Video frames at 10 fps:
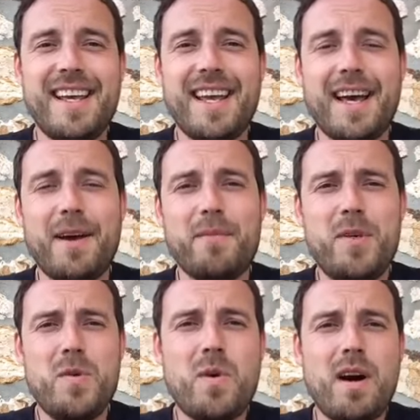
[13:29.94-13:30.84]
Um,
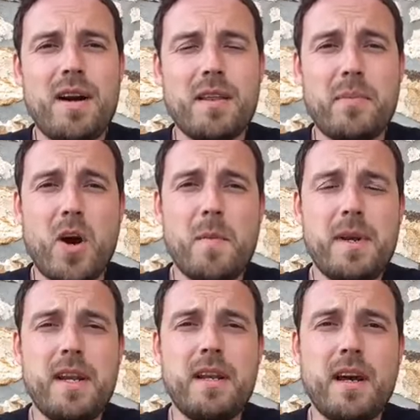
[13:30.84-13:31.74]
you are the
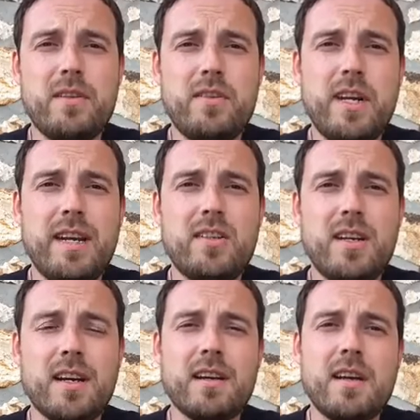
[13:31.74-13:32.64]
permanent,
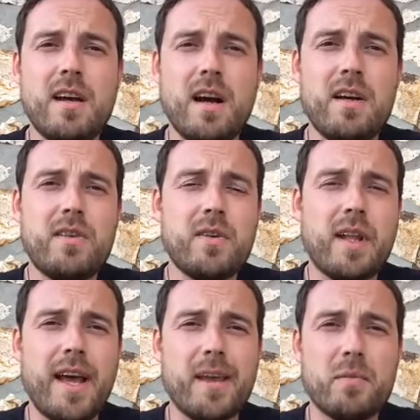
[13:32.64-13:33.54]
unchanging,
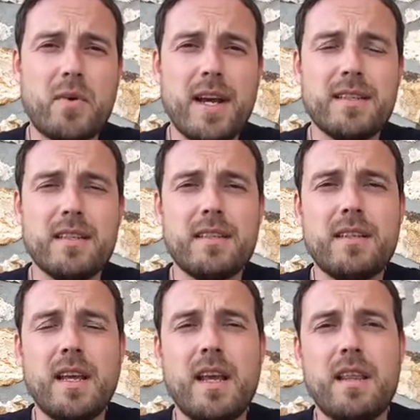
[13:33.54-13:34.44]
underlying presence
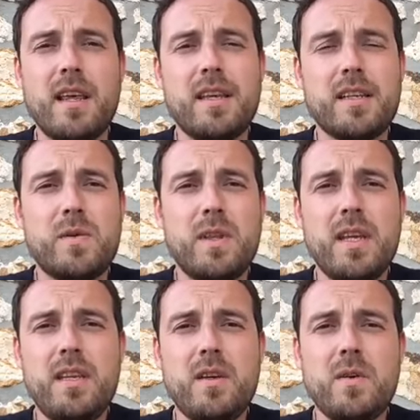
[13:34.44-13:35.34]
that exists
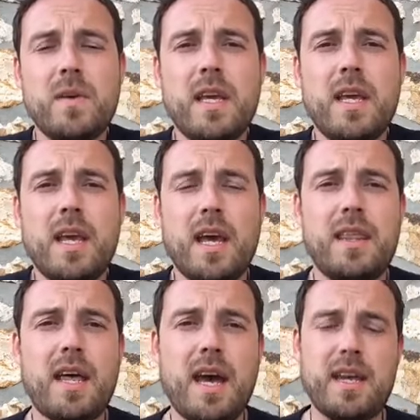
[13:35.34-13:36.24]
within you,
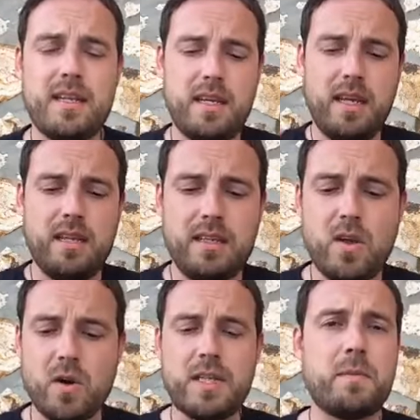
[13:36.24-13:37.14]
and that is
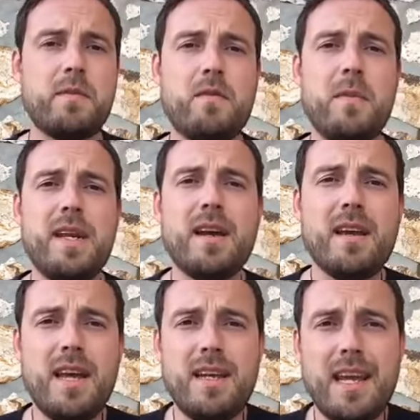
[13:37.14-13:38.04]
not separate from any,
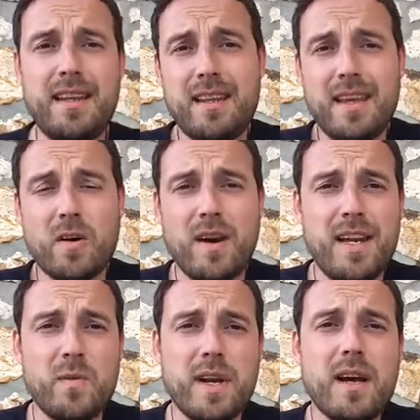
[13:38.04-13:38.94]
in anything or
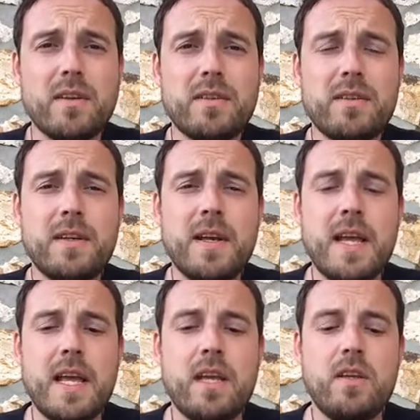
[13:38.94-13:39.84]
anyone else.
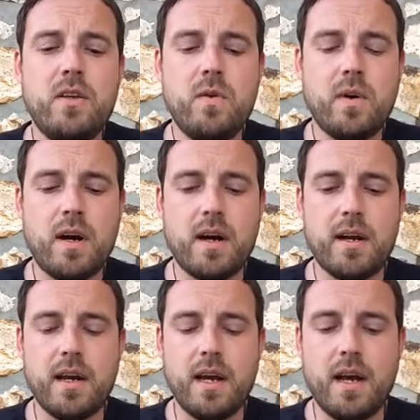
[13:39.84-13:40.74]
You
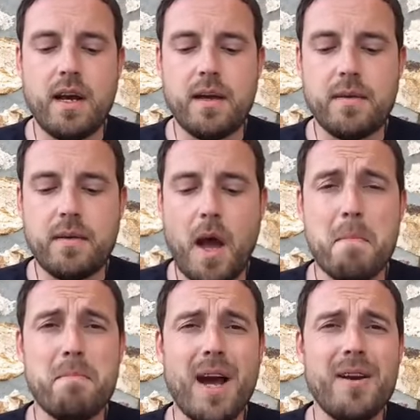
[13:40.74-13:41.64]
are uh,
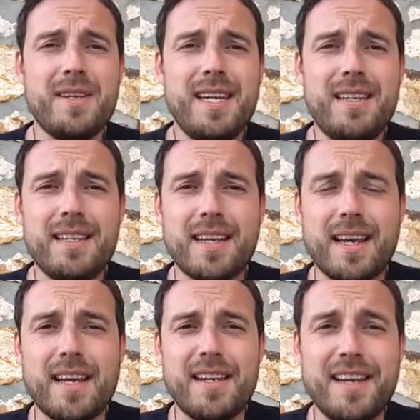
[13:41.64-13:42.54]
unbounded
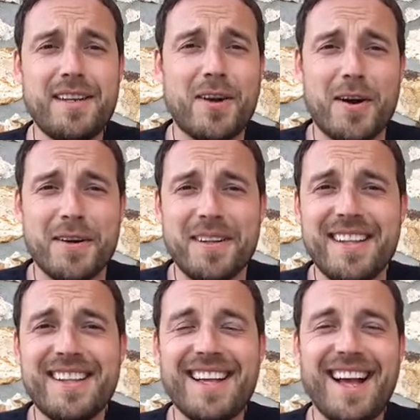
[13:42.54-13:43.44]
and eternal
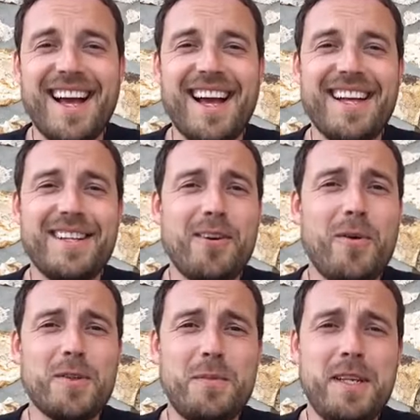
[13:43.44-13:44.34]
and
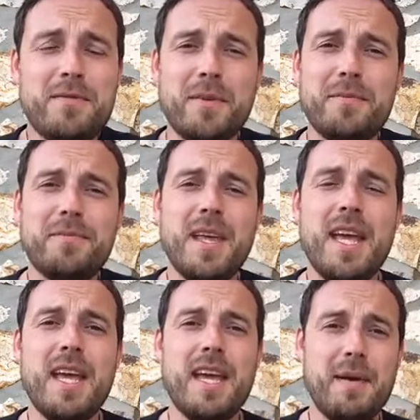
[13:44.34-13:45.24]
always peaceful
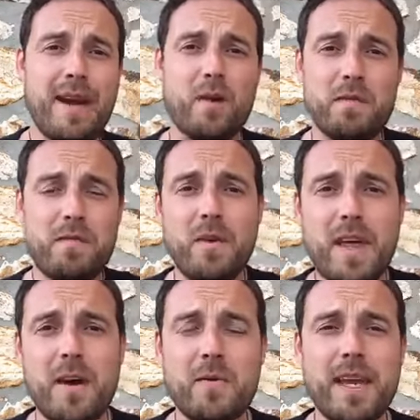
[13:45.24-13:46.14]
it might not feel
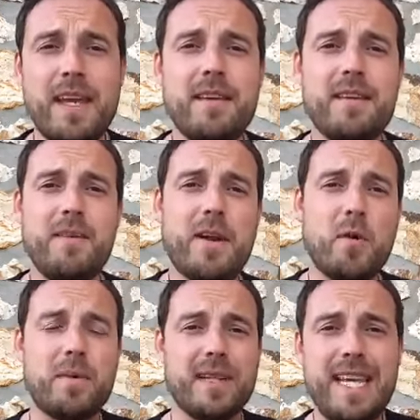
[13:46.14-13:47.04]
that way, you might
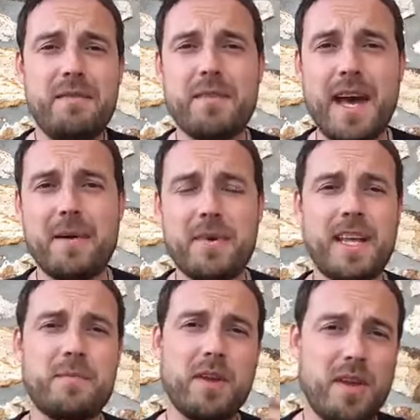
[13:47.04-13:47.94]
not believe that, but
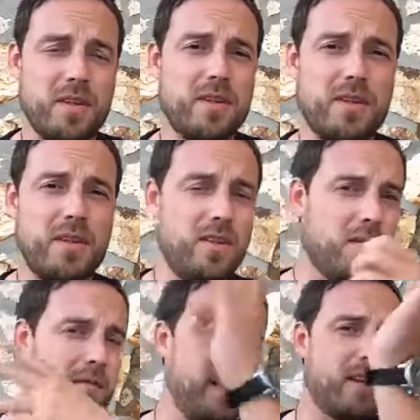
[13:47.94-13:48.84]
that's because you're
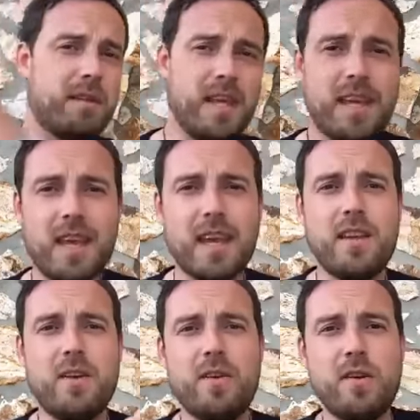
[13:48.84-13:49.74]
feeling your thinking
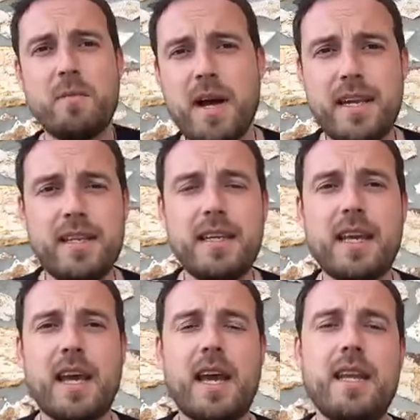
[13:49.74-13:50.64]
and you're in your mind
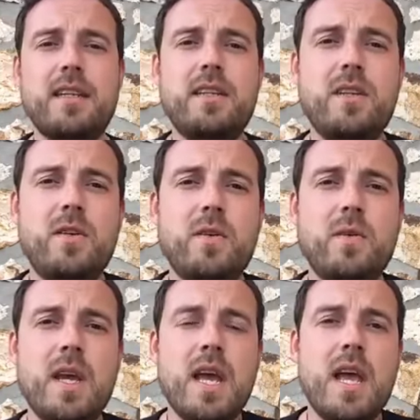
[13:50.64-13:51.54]
and you
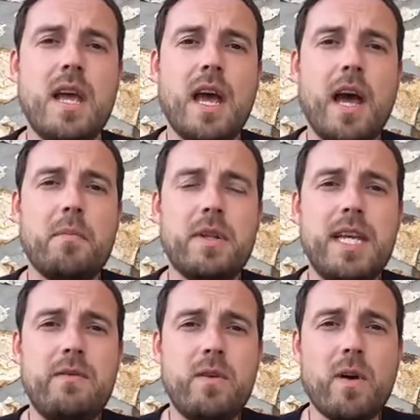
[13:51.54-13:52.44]
uh,
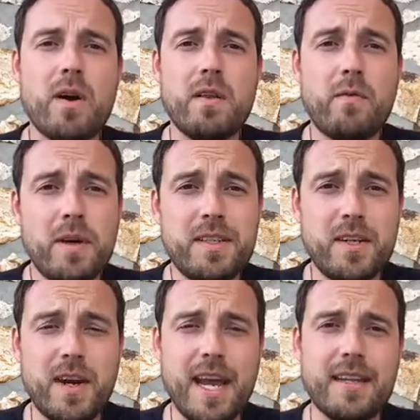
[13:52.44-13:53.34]
believe you are the voice in
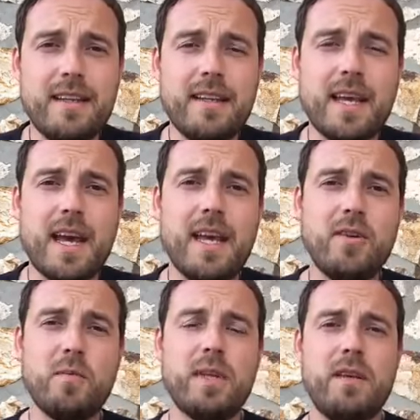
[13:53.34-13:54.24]
your head and
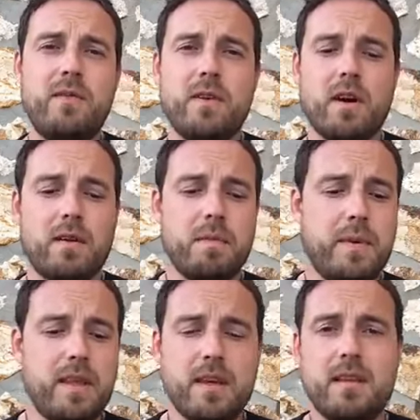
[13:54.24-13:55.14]
you believe you are
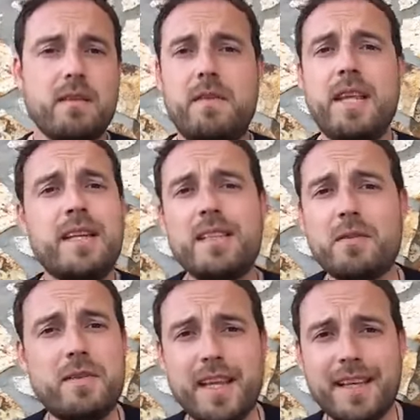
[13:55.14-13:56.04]
maybe the, the feelings that
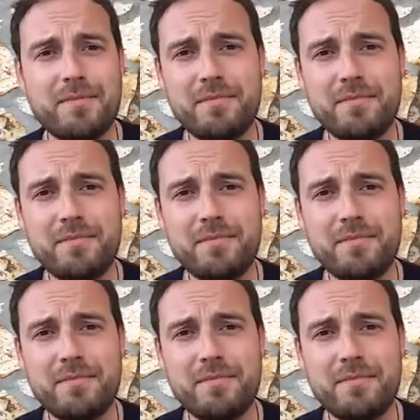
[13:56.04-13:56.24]
you're feeling.